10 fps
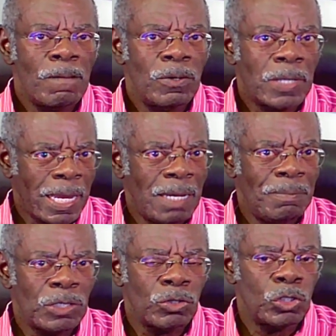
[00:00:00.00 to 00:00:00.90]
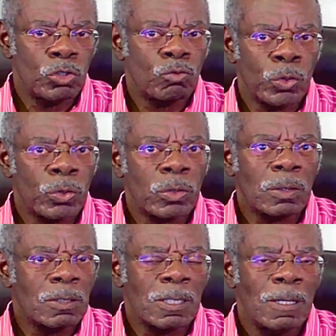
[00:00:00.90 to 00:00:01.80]
who came into this
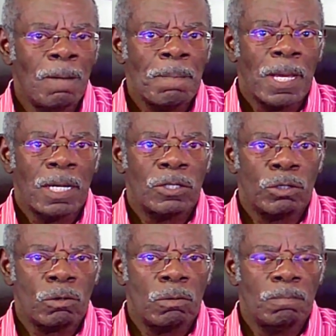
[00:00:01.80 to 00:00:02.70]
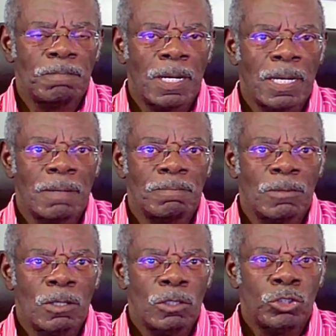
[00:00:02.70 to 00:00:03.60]
world to um,
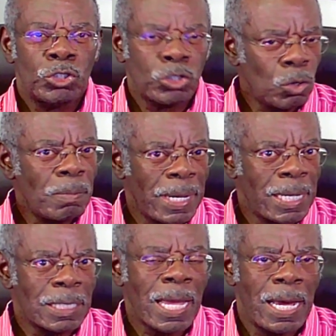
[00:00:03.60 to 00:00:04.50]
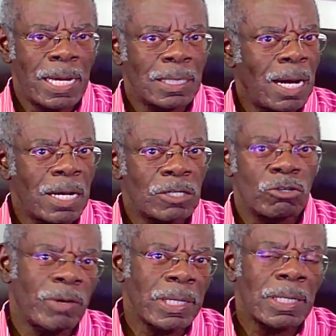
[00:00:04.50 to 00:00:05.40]
show mankind
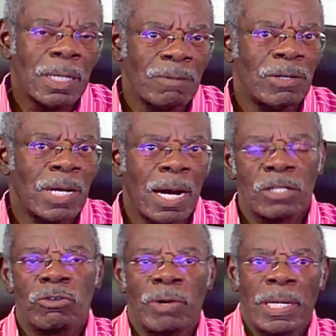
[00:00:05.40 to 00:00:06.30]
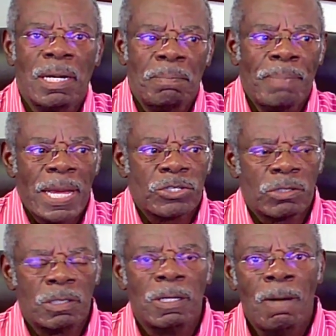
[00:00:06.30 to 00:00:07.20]
God's great love and God's great
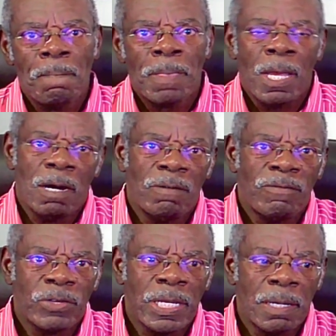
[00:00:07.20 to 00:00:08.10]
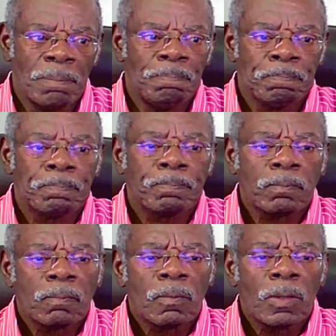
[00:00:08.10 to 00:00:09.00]
compassion uh, for them.
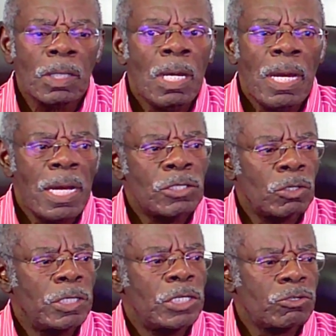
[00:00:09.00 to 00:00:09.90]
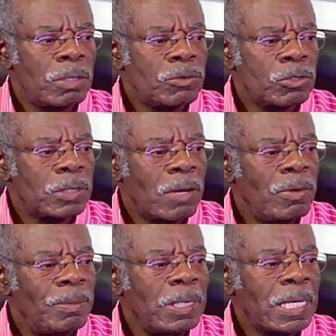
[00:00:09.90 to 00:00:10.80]
And so this scripture that
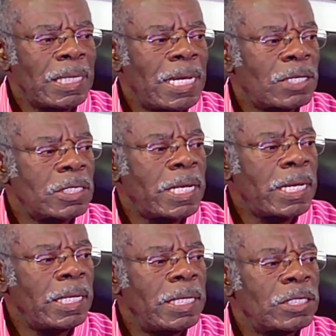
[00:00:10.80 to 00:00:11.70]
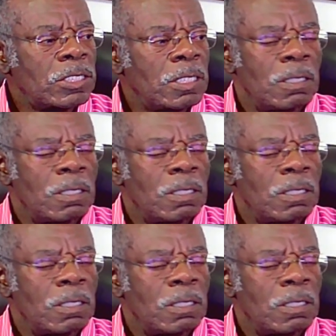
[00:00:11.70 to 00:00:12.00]
we are looking at today is